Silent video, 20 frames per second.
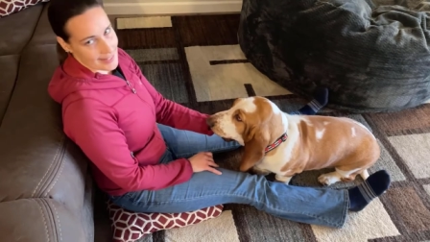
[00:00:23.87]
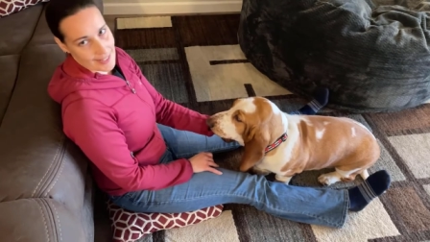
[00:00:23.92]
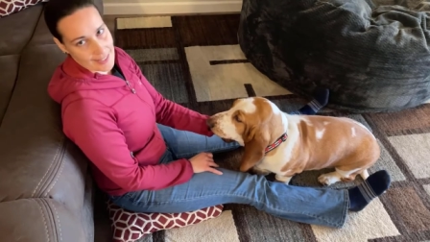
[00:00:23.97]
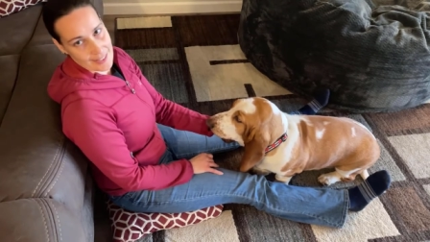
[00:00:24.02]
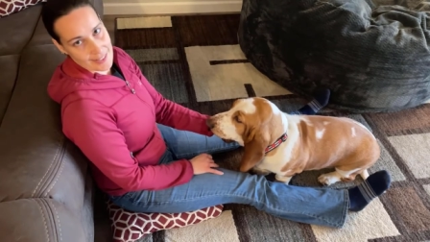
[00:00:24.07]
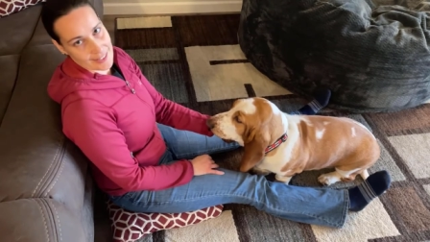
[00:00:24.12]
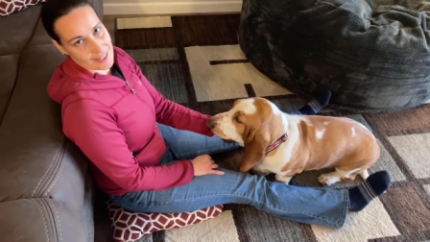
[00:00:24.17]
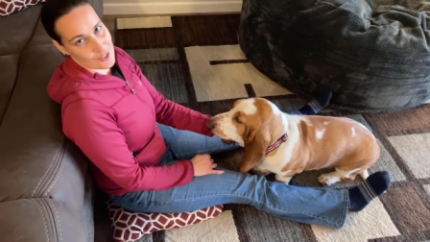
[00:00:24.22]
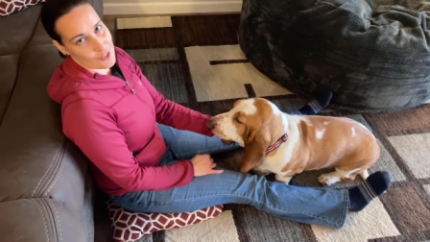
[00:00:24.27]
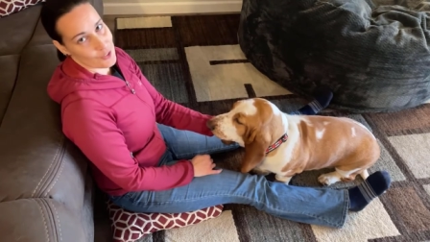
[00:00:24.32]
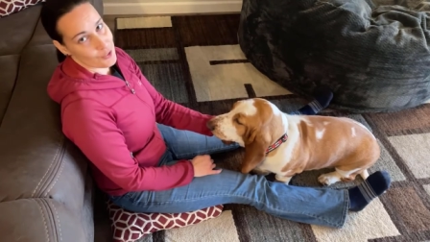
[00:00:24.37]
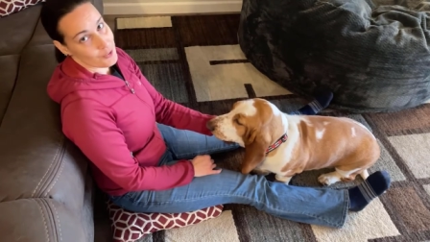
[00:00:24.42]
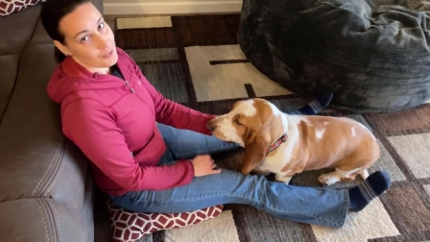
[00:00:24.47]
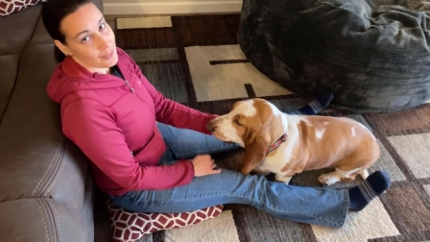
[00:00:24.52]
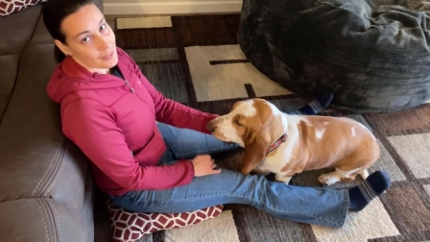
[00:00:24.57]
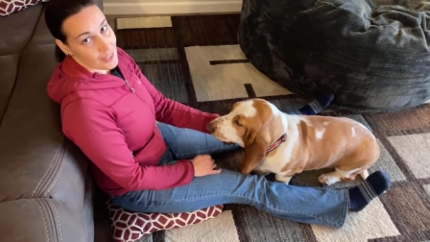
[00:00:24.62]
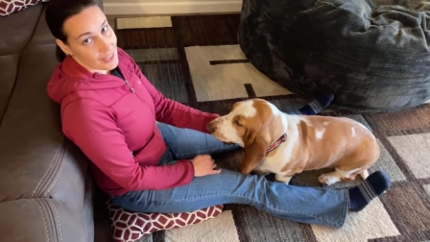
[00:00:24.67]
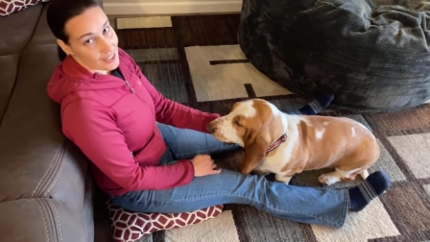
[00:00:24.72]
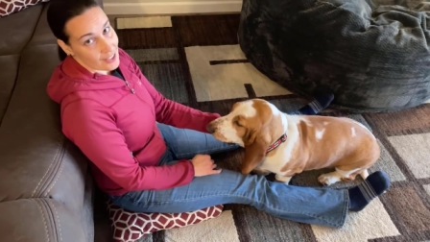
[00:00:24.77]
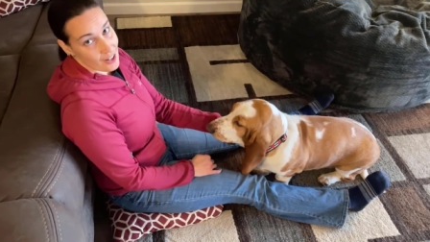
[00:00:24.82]
and it's
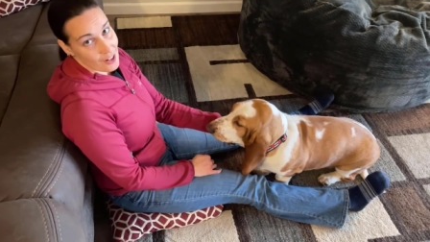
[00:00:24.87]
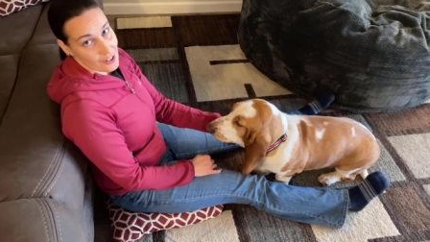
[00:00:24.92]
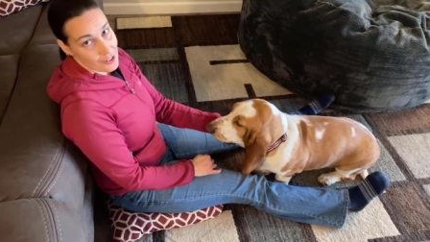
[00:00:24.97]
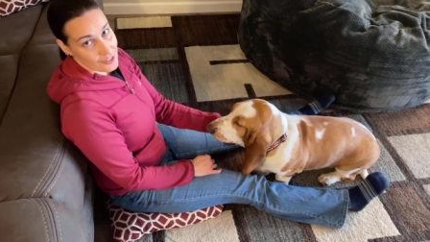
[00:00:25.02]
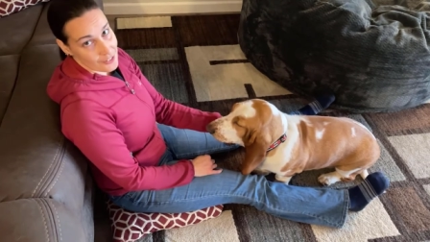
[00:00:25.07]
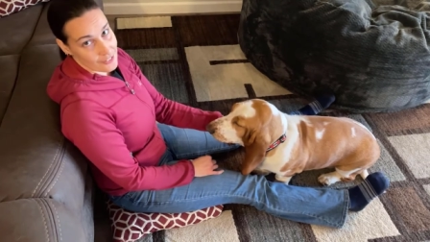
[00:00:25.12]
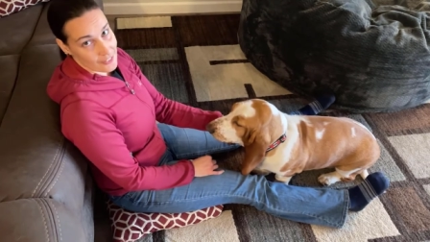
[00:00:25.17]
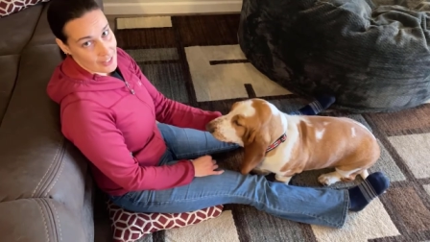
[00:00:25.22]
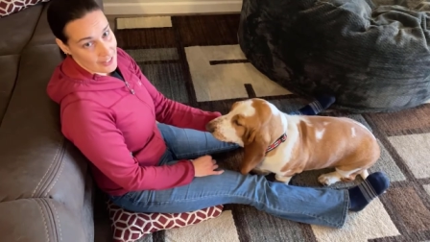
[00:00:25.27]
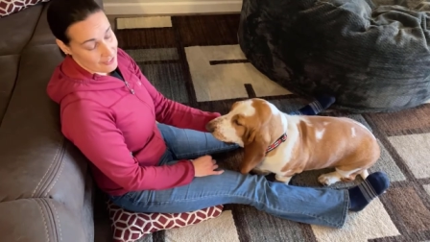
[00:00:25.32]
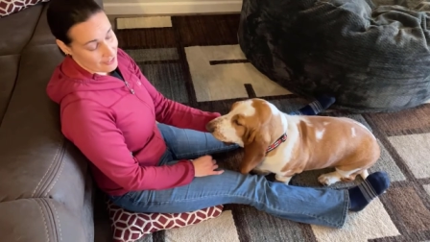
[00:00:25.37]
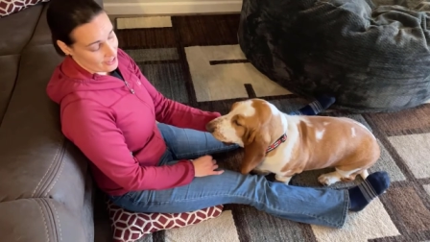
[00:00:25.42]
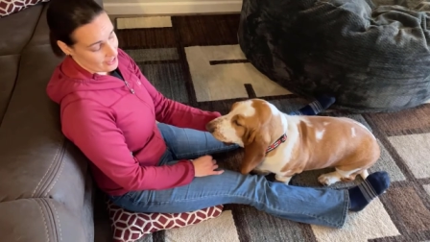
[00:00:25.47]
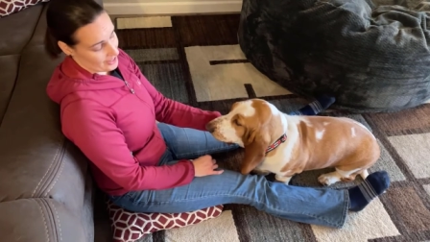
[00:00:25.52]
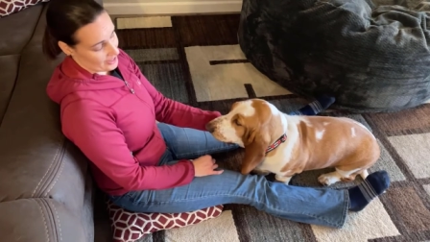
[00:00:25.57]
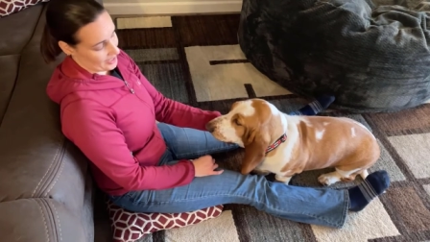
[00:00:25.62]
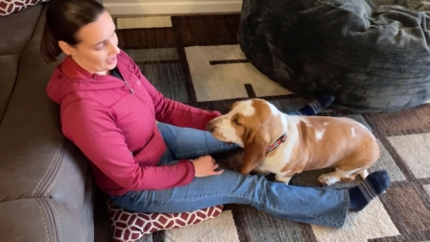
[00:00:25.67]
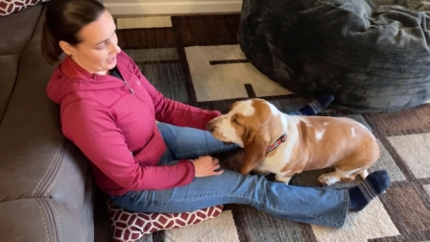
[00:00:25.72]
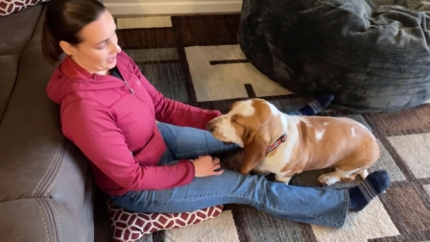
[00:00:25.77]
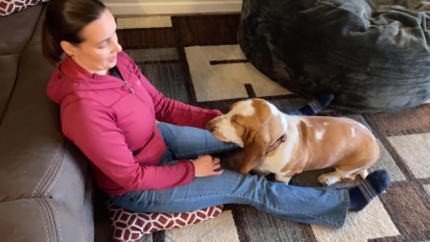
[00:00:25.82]
certainly not her
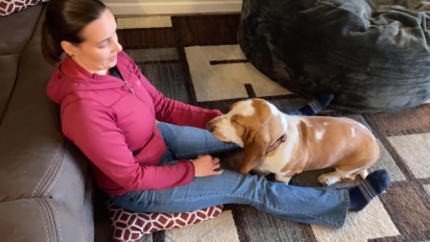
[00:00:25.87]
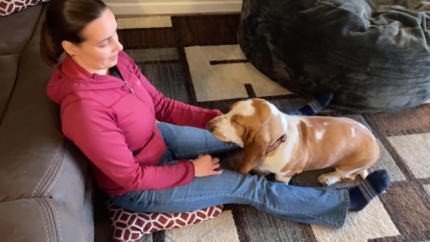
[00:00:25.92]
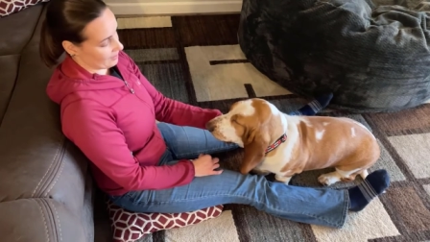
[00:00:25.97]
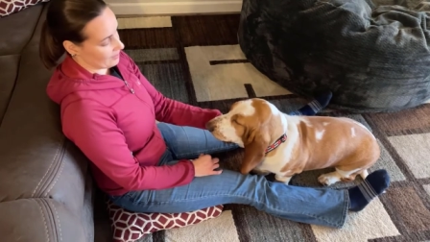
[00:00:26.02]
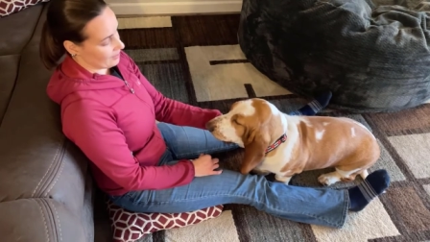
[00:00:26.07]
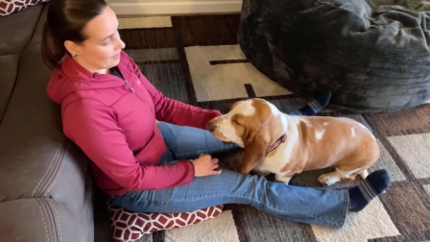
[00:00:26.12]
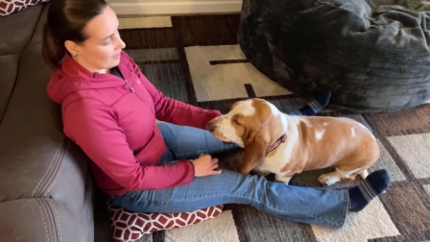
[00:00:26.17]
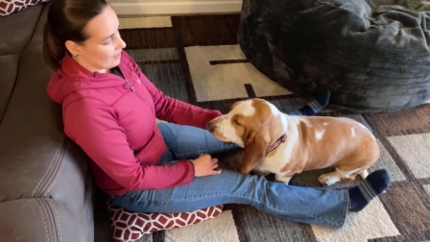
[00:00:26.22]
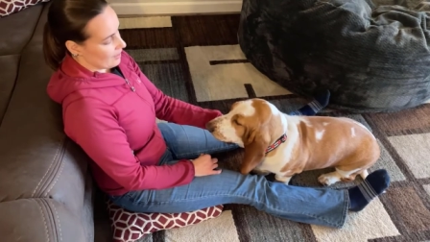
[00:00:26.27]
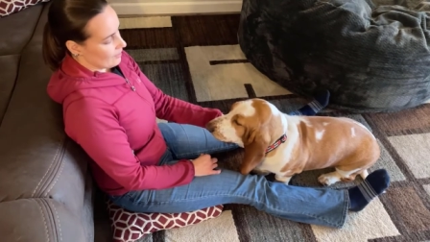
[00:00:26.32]
favorite thing.